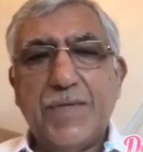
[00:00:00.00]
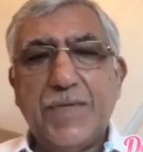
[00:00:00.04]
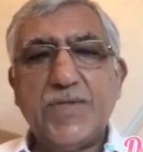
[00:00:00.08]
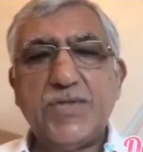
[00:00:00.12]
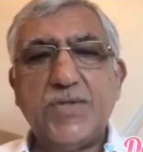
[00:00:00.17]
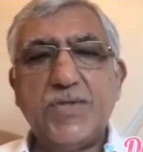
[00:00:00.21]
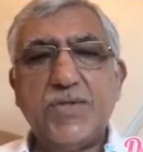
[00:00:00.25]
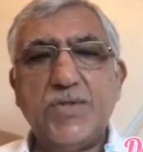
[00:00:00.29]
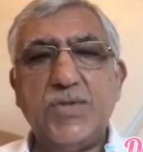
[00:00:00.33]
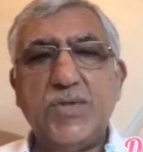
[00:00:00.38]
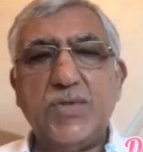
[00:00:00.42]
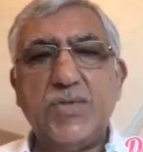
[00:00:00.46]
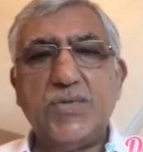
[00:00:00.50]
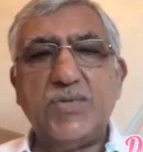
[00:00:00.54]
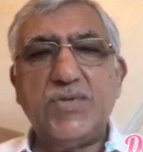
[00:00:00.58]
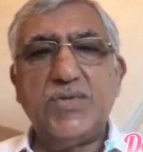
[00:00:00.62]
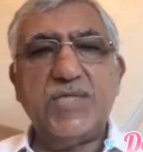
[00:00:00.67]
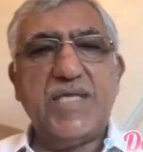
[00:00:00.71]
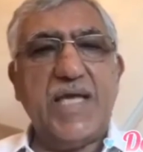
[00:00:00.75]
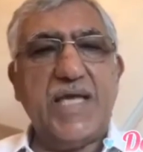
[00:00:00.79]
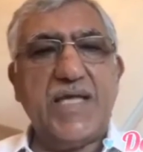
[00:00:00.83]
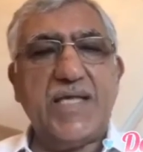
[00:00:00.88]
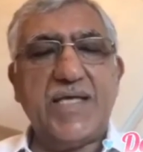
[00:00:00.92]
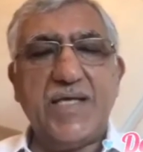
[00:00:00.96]
So
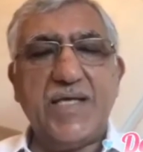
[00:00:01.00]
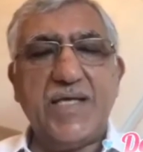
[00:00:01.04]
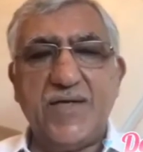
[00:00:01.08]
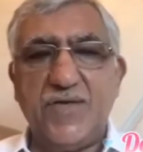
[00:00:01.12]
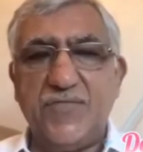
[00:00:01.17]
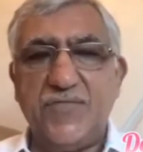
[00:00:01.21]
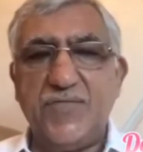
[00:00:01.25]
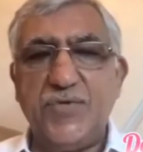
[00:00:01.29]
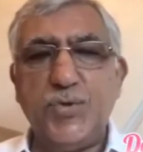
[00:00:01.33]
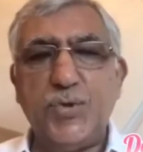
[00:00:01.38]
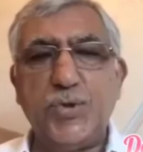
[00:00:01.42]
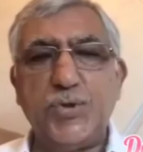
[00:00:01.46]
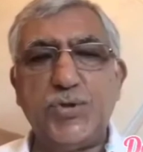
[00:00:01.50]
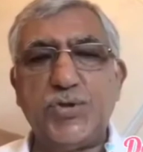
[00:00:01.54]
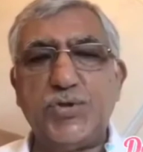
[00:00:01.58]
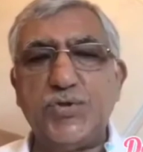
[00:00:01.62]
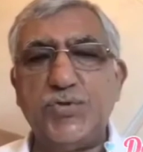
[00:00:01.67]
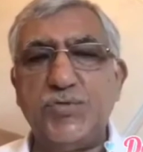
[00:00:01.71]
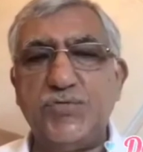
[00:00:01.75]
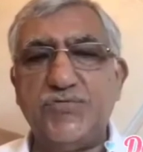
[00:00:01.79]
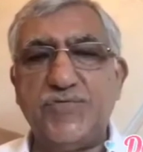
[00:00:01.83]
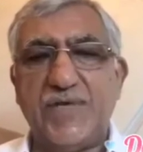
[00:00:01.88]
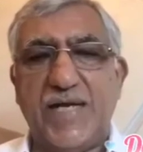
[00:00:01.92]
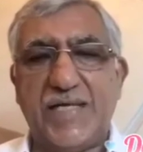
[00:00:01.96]
take care of those
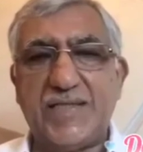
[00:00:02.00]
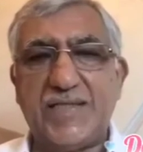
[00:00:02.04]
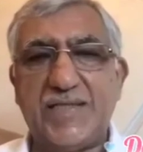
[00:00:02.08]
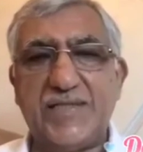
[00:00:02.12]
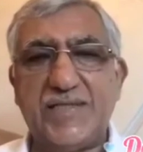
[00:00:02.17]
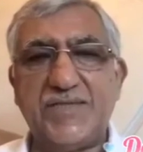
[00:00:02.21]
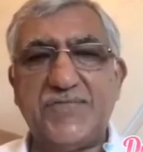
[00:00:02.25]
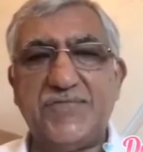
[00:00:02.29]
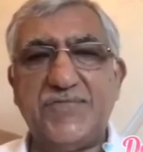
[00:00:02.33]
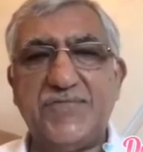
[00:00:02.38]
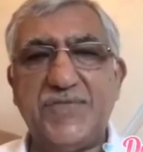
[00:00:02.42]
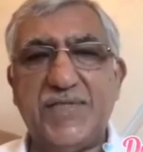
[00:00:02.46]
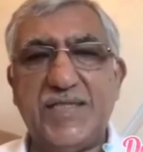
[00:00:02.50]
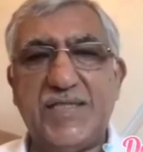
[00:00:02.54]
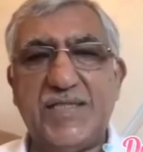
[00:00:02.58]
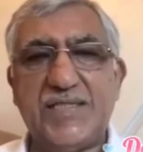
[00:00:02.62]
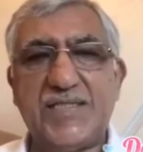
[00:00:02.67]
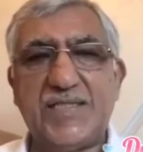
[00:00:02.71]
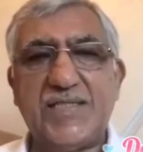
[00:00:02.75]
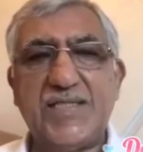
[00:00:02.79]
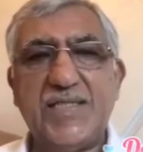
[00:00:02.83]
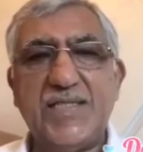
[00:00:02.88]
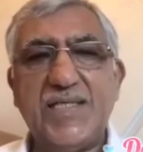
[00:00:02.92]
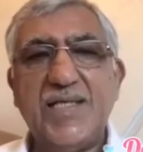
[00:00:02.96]
two factors
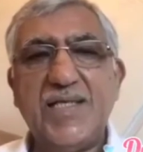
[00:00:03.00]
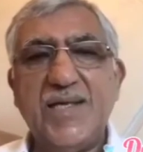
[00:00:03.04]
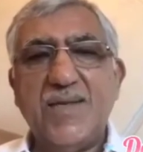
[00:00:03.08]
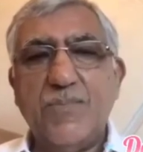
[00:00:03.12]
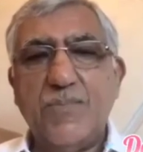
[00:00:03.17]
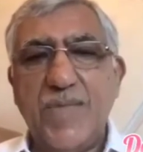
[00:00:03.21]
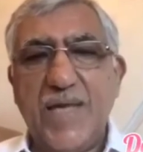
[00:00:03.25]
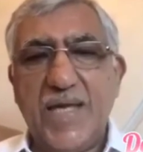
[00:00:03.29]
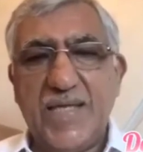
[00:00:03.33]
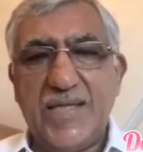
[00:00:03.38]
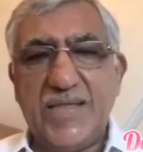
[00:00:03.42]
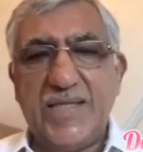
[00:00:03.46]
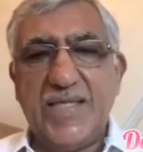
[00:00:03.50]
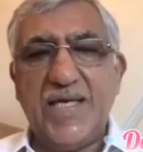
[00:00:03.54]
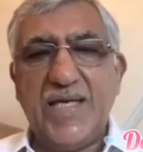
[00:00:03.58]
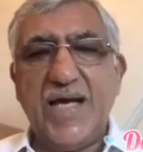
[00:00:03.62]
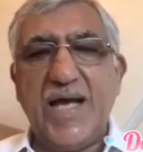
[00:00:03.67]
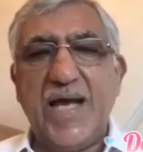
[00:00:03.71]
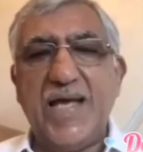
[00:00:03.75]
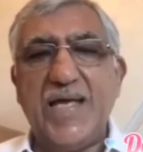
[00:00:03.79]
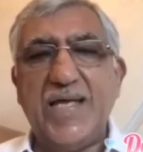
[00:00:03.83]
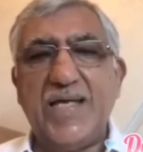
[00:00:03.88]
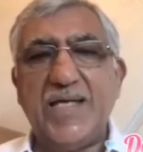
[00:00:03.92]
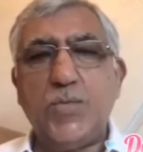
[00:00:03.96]
first. Make the
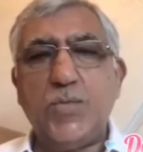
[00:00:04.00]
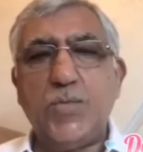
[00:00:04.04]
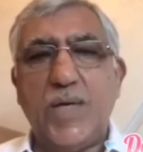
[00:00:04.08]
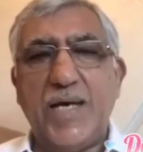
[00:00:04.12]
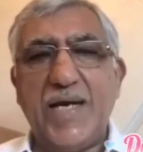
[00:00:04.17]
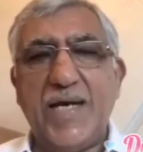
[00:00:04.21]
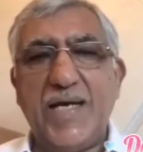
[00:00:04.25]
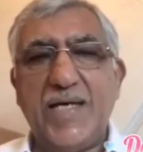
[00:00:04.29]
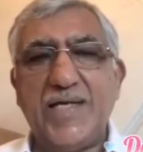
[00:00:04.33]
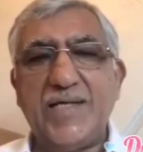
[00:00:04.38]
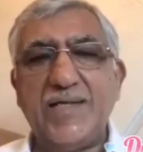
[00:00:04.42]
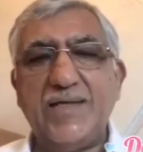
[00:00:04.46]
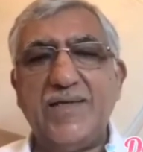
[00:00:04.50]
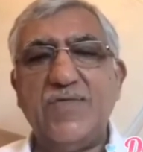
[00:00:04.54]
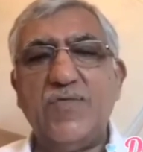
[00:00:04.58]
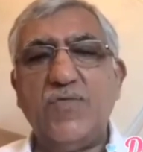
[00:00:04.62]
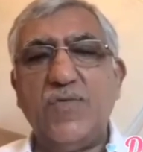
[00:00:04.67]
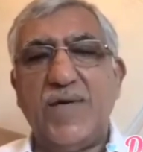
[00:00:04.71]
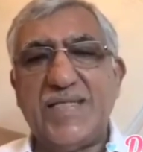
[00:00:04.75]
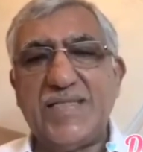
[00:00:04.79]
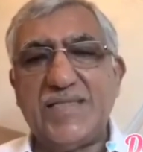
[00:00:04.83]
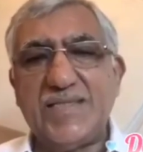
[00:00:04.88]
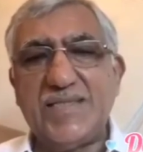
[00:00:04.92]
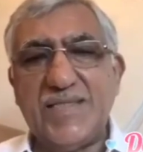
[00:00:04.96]
eye quiet.
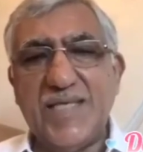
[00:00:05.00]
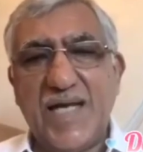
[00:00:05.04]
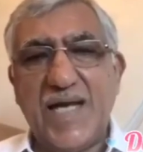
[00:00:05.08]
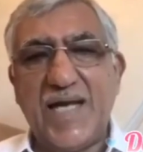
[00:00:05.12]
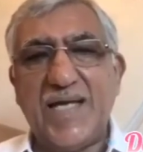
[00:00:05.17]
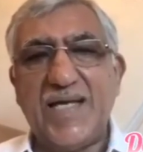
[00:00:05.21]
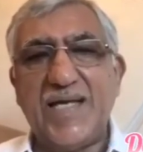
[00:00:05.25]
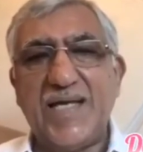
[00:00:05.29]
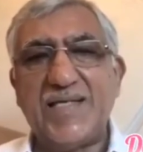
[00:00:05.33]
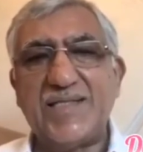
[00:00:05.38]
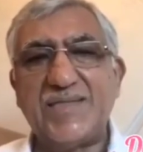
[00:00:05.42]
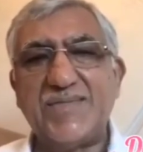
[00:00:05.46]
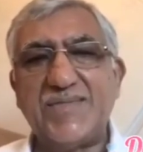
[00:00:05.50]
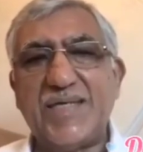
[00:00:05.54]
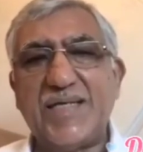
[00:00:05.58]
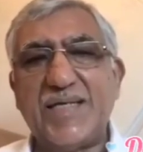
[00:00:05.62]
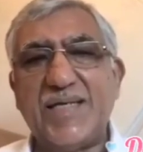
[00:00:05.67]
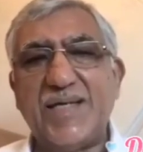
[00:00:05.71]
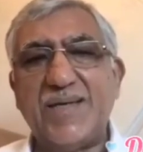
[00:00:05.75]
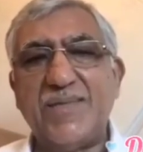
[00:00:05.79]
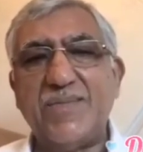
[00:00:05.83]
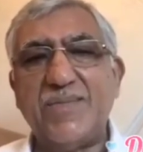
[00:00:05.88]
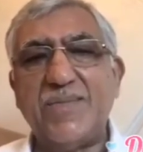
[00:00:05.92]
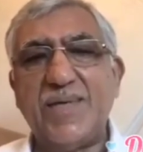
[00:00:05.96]
Once the eye has
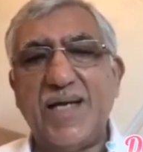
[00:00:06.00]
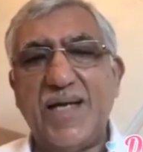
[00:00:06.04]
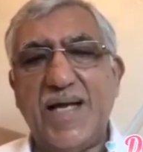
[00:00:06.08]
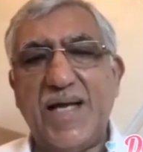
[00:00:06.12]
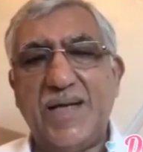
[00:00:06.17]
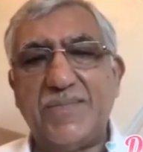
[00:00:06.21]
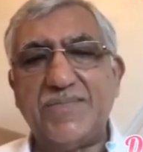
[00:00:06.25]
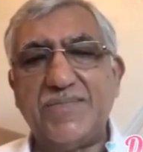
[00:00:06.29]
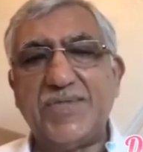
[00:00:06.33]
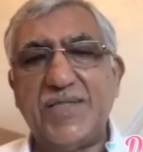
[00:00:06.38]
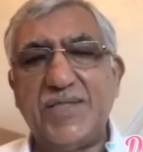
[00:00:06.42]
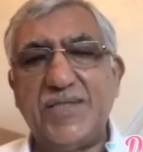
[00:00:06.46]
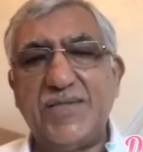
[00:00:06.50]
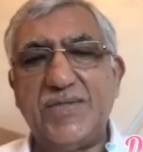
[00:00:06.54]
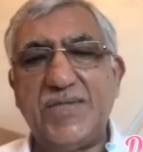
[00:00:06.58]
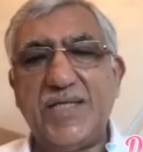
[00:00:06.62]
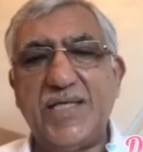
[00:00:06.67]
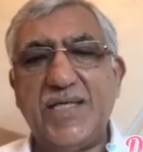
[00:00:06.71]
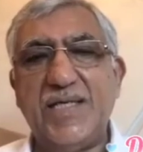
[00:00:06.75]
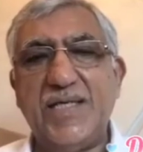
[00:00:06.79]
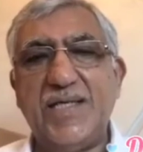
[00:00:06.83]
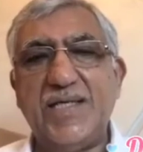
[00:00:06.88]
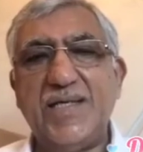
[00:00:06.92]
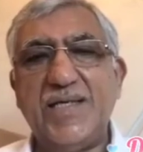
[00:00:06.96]
become
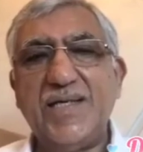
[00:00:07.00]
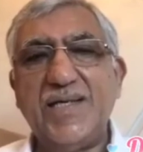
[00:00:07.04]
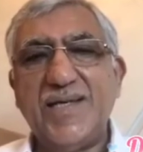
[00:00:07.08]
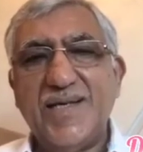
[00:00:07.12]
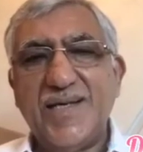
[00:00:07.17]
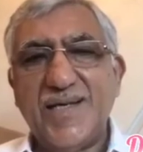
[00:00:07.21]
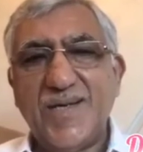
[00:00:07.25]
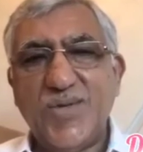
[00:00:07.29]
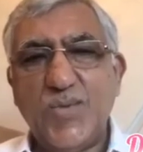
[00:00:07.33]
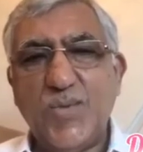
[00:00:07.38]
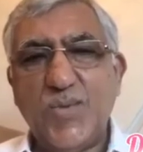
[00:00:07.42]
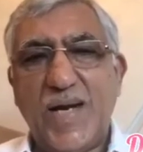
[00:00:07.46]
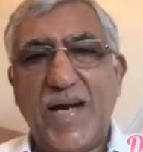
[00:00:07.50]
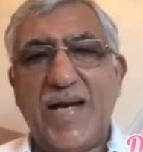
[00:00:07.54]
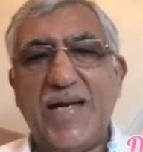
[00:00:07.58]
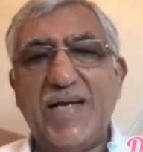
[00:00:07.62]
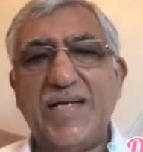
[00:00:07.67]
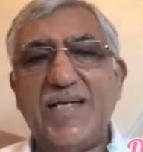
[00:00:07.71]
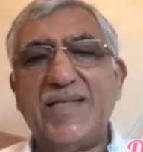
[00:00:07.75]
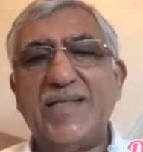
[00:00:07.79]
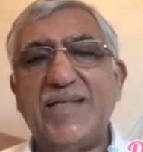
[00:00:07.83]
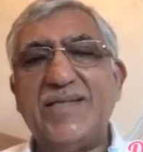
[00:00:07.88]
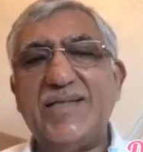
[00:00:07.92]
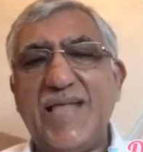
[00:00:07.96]
absolutely
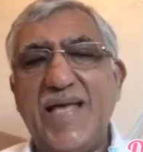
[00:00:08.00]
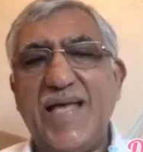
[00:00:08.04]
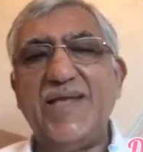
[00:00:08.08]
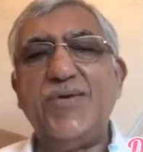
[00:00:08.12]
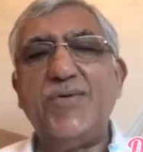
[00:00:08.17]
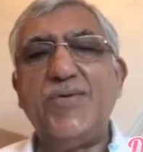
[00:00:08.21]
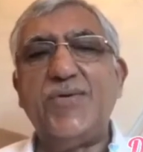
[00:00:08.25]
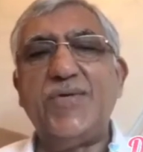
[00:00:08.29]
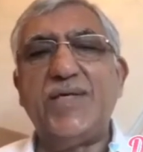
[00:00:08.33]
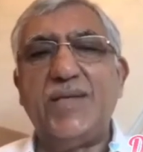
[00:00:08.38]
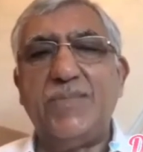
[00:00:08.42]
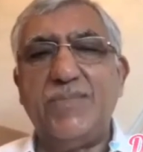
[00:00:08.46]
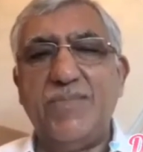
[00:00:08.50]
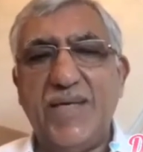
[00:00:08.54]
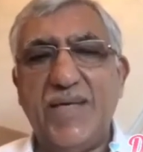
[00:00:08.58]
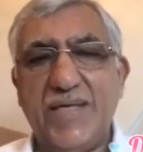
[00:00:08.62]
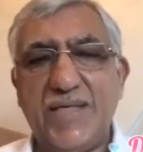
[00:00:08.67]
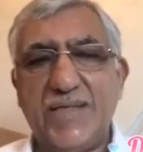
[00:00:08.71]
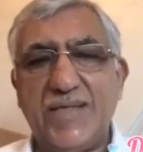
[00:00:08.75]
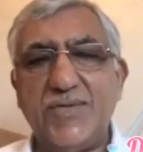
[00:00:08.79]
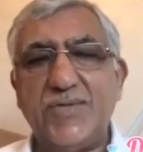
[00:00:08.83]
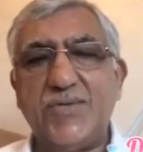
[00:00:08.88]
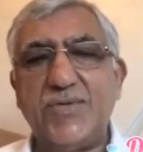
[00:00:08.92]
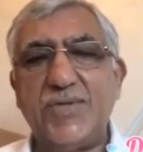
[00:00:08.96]
quiet, then you can
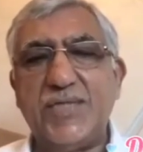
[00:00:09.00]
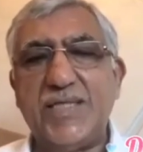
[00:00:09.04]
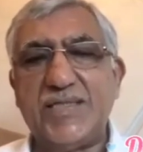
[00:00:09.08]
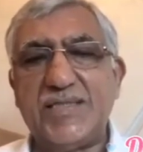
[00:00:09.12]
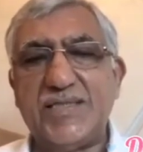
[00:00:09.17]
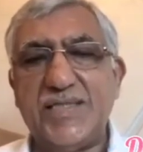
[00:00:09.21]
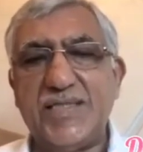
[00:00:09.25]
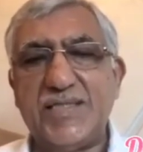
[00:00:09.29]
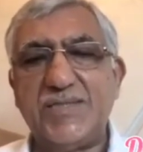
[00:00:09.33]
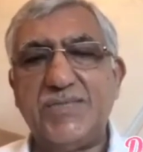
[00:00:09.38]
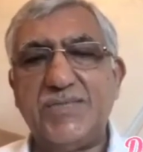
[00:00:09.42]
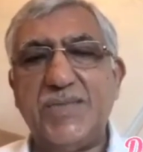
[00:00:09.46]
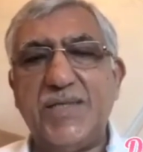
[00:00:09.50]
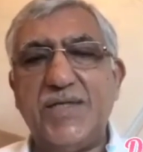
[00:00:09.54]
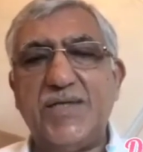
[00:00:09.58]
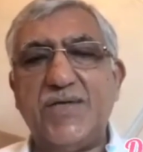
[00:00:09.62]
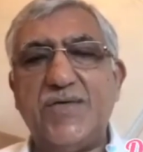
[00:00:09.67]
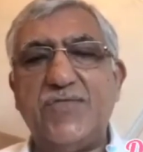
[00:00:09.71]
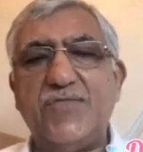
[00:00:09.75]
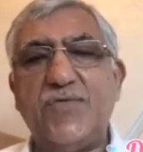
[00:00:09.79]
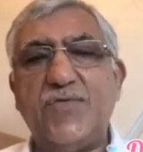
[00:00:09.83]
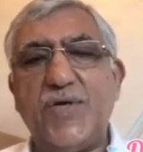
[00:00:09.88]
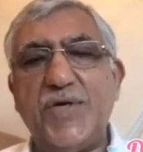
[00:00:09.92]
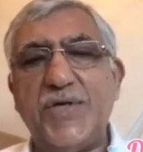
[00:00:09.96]
make a good assessment
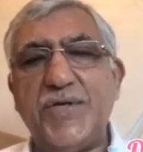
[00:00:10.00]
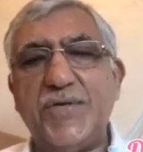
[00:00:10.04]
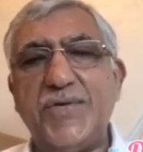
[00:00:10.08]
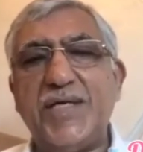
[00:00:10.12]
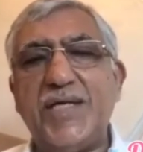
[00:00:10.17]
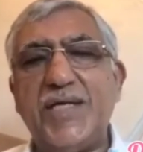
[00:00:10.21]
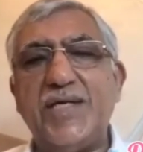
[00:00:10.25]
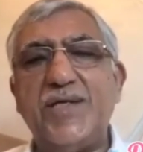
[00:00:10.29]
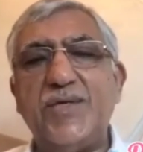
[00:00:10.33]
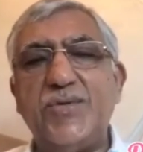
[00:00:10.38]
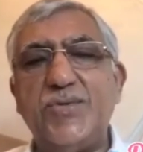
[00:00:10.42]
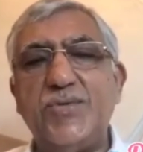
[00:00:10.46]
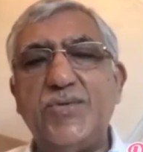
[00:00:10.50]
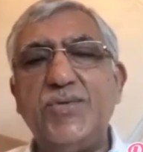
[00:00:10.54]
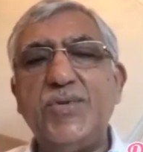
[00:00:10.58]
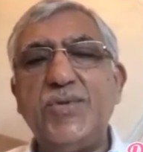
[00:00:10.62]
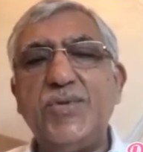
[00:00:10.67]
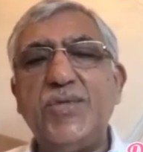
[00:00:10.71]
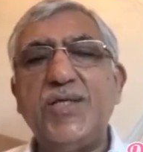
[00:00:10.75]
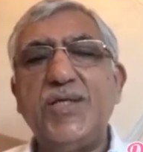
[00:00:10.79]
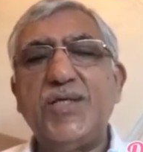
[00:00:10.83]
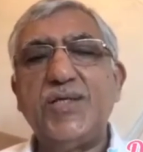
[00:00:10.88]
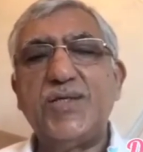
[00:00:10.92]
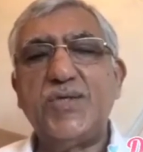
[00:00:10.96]
of what you can do
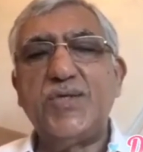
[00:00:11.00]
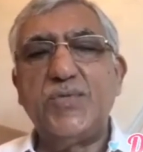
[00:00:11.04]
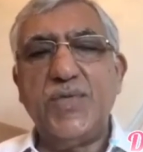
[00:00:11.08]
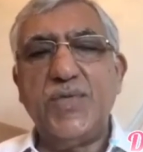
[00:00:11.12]
to